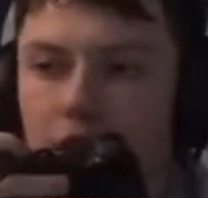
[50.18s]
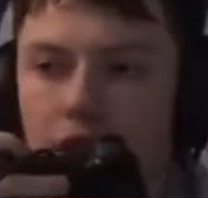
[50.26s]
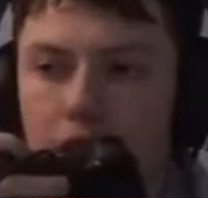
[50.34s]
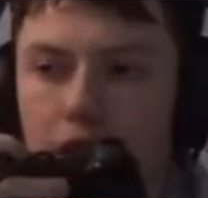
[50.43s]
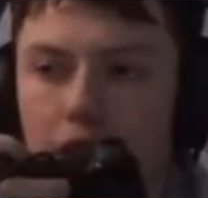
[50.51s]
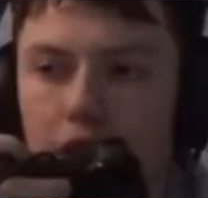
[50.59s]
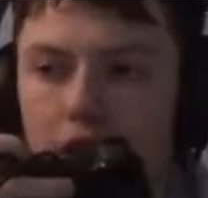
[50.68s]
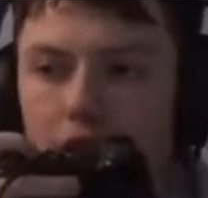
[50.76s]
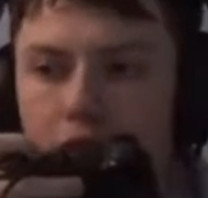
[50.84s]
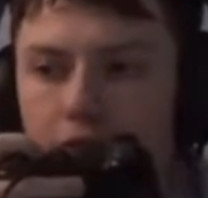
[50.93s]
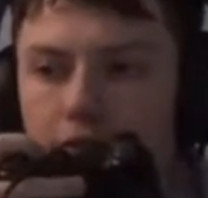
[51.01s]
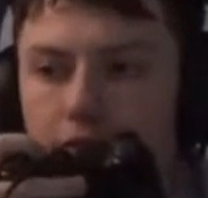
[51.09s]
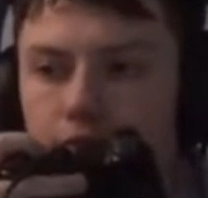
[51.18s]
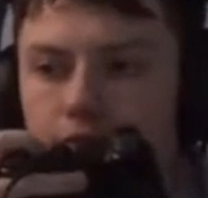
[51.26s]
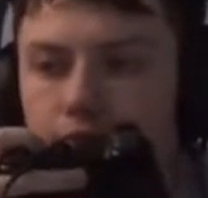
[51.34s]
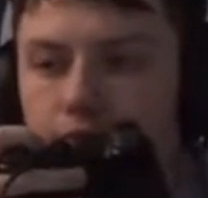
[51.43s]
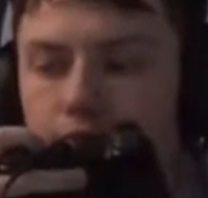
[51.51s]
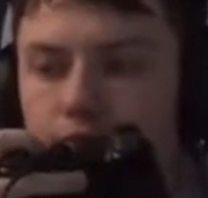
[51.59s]

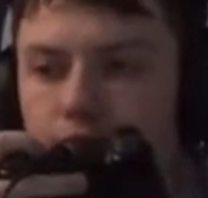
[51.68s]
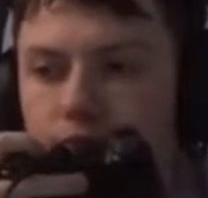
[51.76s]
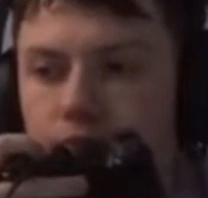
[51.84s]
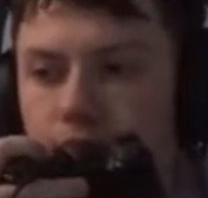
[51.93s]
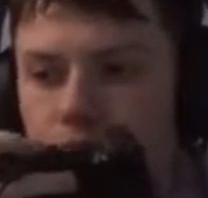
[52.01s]
Nothing is said.